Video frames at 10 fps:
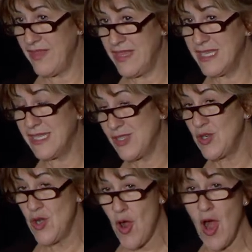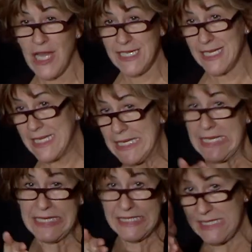This is not an
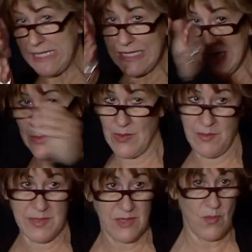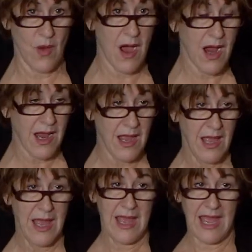easy tightrope to walk
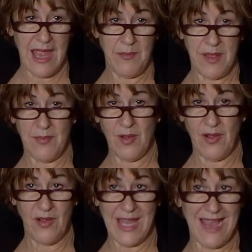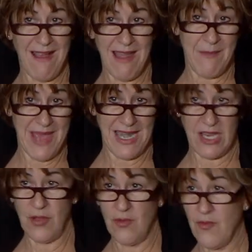and people get kind of mad at
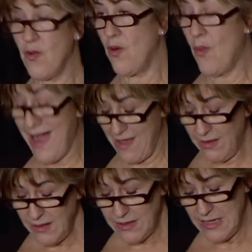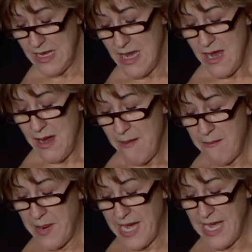you for a while.
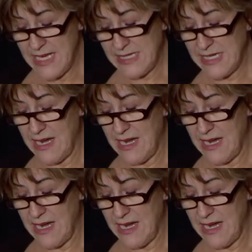But